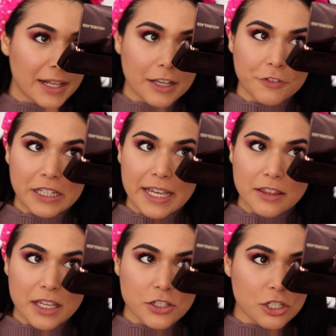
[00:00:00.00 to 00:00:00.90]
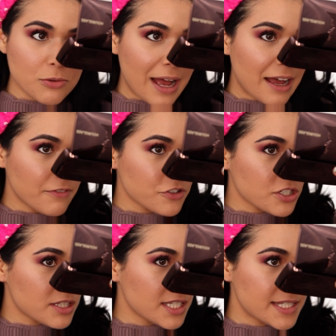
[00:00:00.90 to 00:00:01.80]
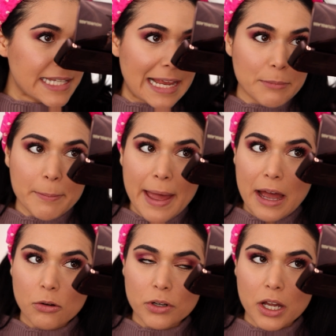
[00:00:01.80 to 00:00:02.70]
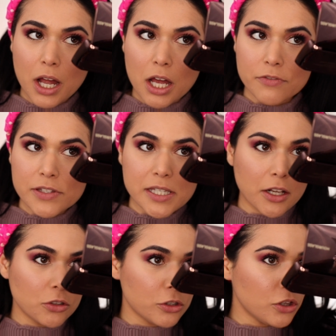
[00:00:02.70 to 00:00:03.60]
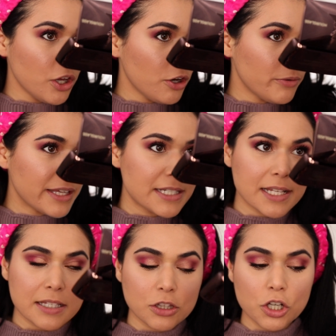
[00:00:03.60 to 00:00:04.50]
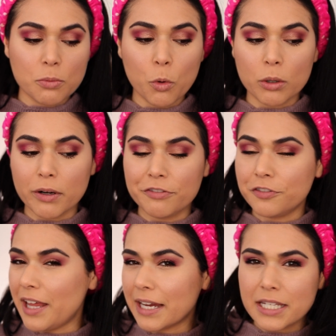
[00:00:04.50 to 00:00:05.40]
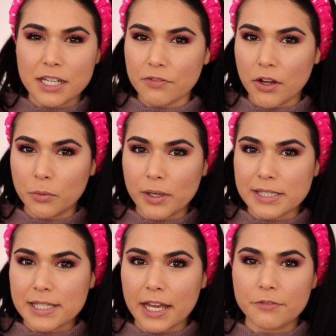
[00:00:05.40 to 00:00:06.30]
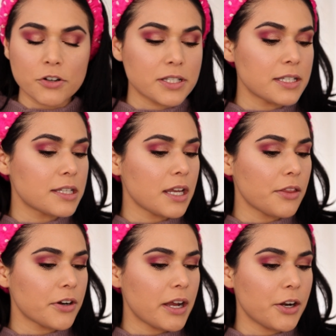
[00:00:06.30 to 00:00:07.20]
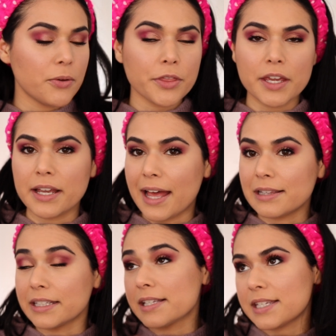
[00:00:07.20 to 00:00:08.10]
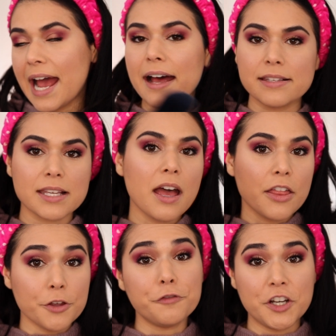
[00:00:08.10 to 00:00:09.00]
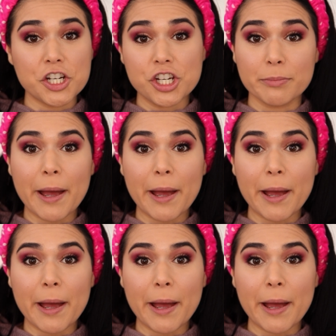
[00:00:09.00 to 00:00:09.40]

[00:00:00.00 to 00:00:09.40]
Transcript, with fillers: And I feel like they do have just the same amount of subtle glow. It doesn't look more reflective on one side versus the other, I don't think, at least as the finishing